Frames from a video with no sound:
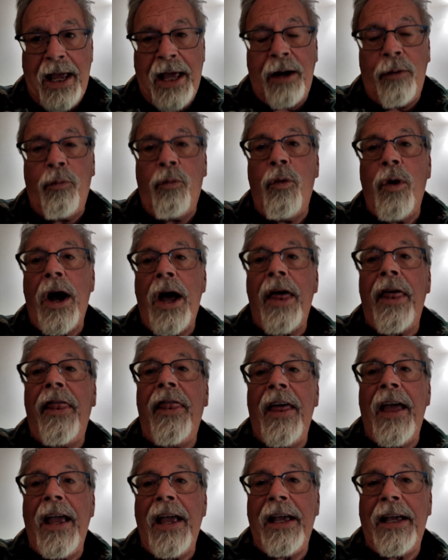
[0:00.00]
and what
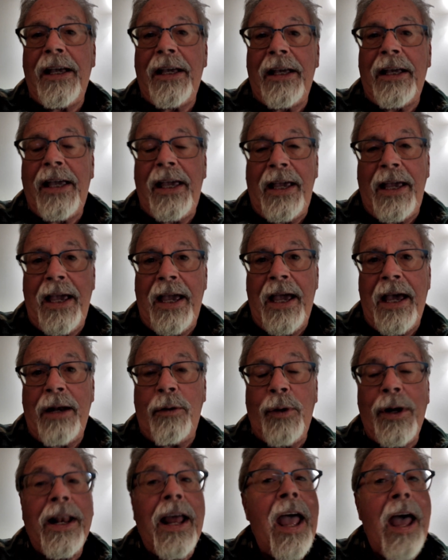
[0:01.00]

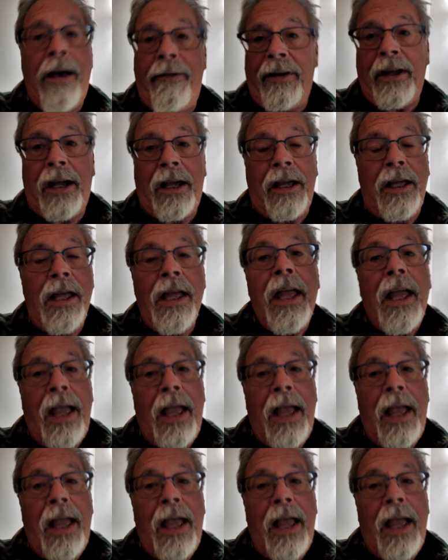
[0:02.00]
havoc